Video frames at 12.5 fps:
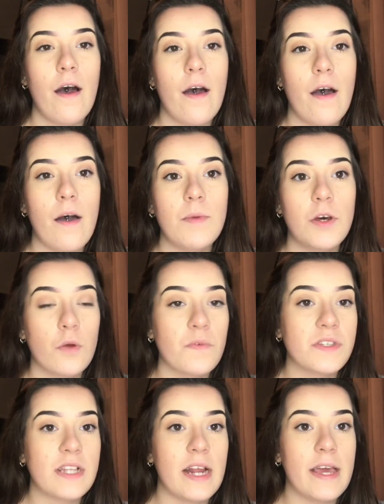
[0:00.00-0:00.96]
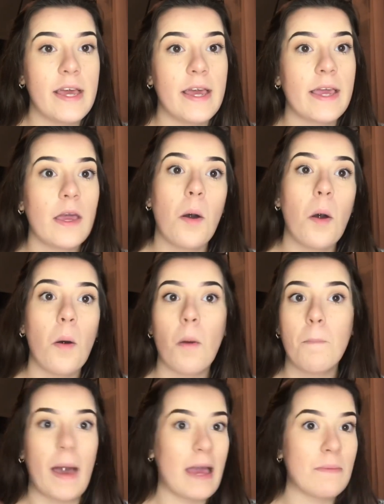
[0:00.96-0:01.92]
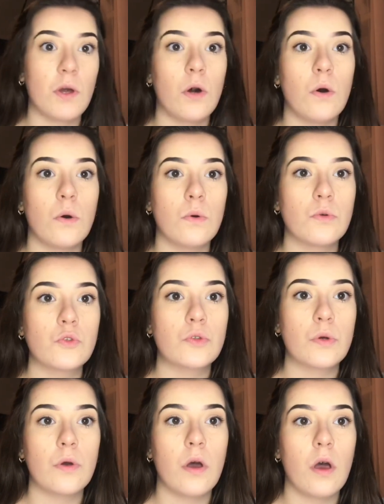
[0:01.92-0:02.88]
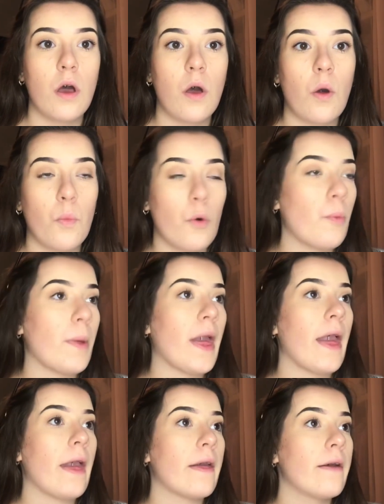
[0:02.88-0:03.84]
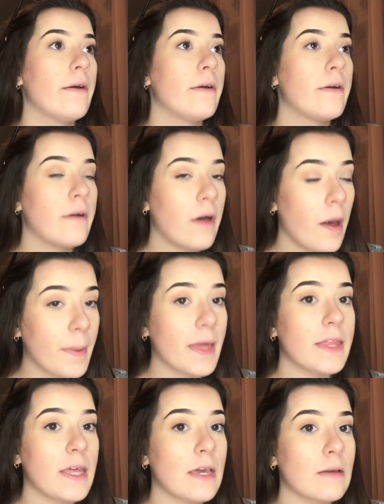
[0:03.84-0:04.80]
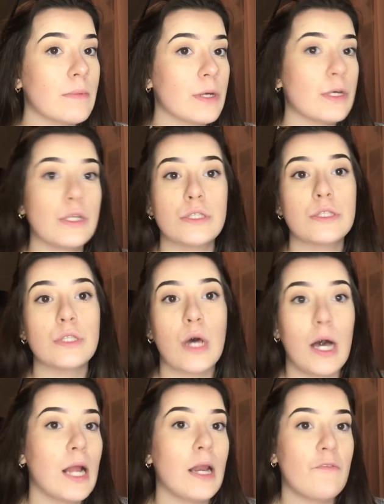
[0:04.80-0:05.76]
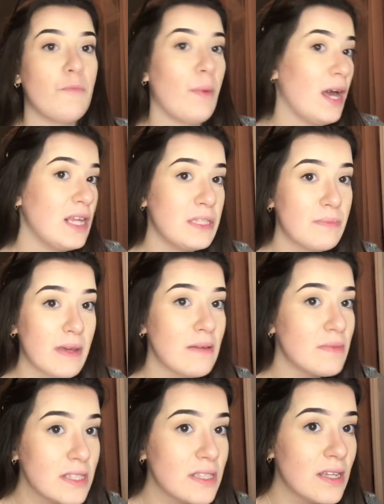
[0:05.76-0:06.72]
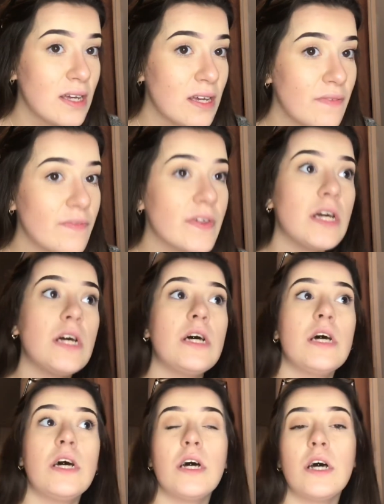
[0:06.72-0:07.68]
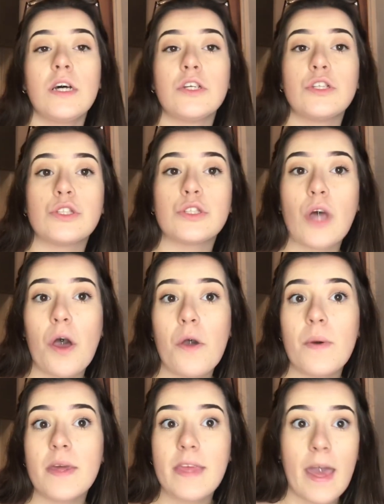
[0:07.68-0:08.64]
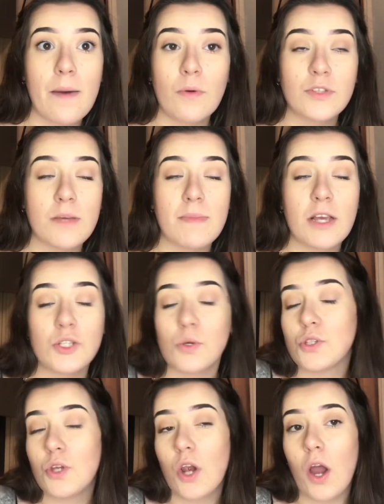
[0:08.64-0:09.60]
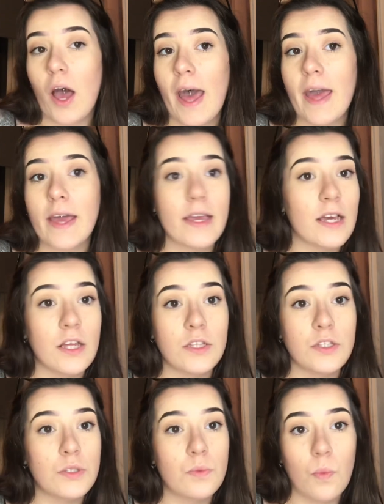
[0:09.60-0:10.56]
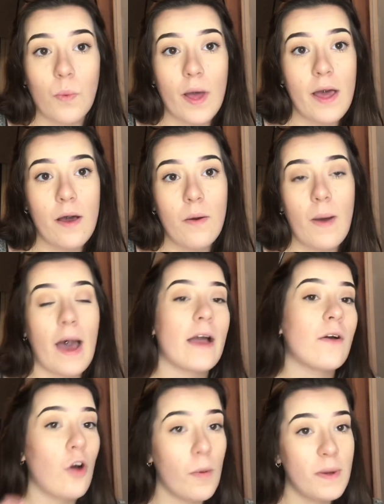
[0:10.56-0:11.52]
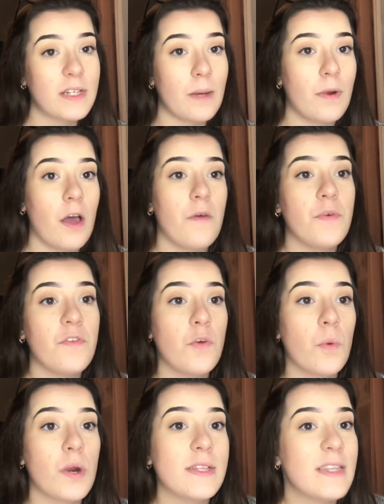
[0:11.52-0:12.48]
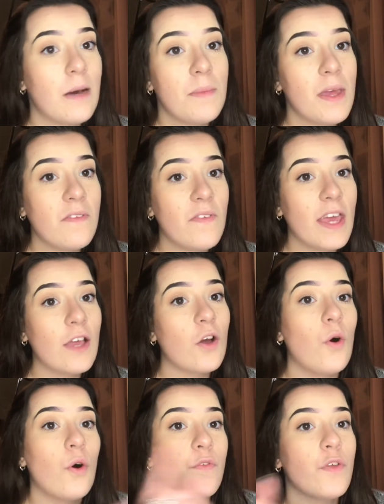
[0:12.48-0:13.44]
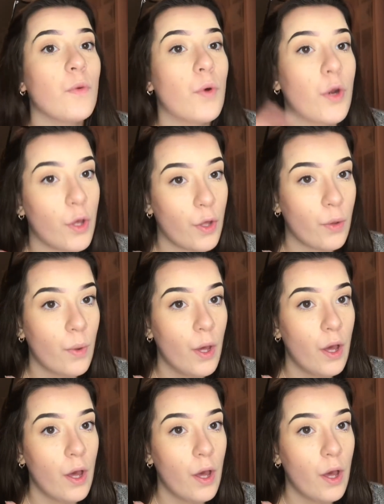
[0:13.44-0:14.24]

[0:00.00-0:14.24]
And obviously baby hauls will be a big thing, because I love buying the baby stuff. So yeah, also make sure to like as well, and comment down below if you want to tell me anything, or if you want to